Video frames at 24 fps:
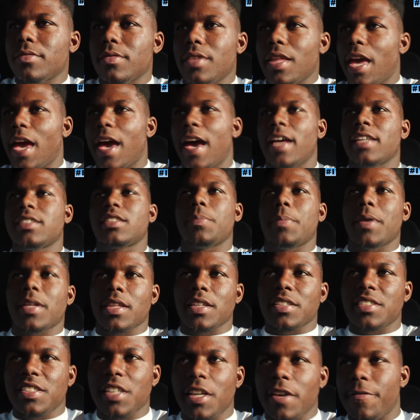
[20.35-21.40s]
they asked about
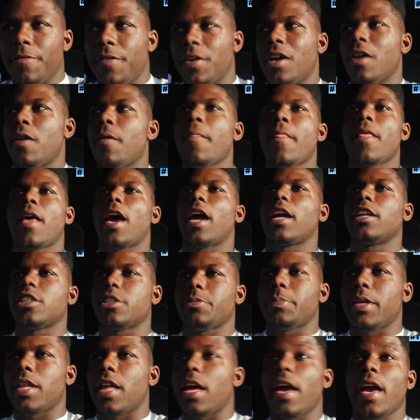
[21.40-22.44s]
the CFL, I can
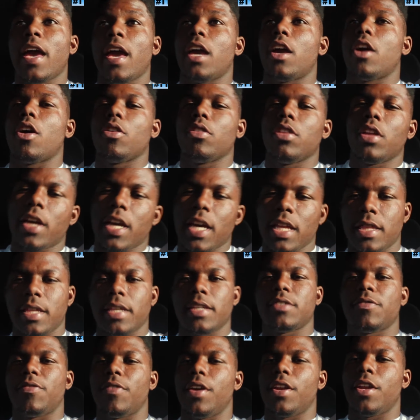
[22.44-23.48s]
just be like, hey, go look at
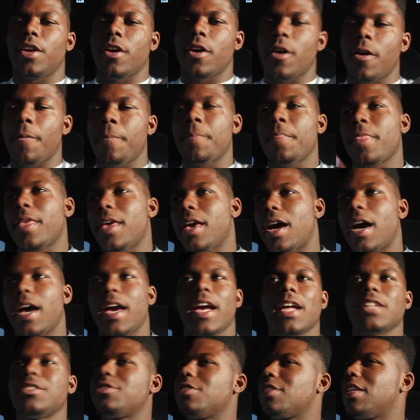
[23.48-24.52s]
this video. I
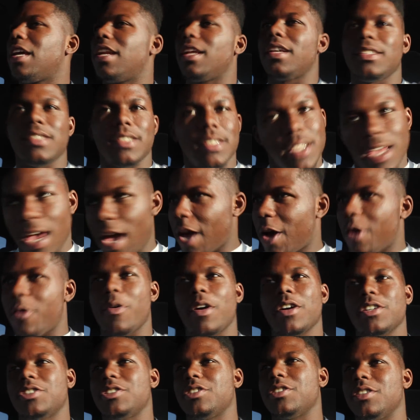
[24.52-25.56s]
answered that exact
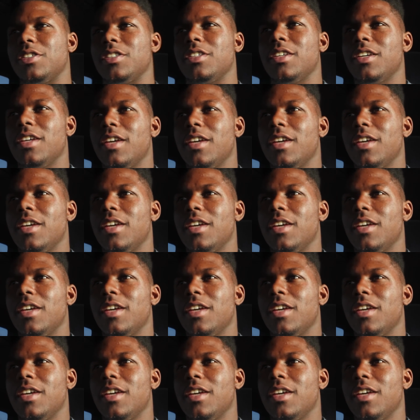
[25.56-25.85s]
question.